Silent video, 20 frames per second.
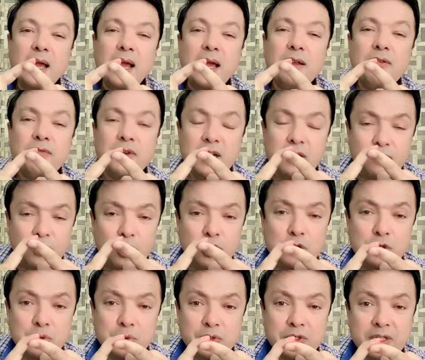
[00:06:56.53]
And whenever
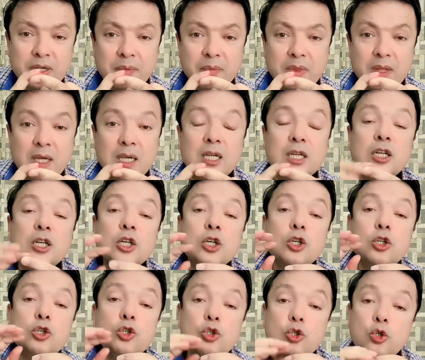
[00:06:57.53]
you do something,
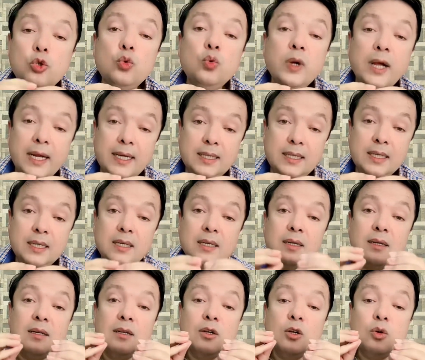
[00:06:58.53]
do it
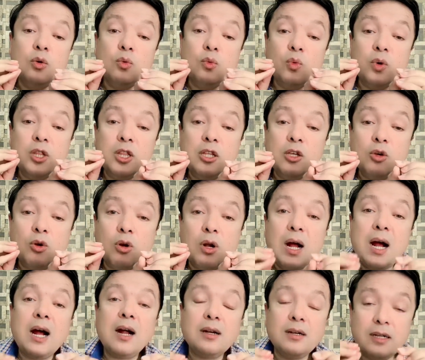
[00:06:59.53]
with your
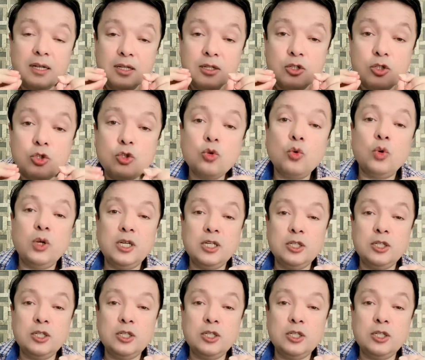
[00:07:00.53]
heart and soul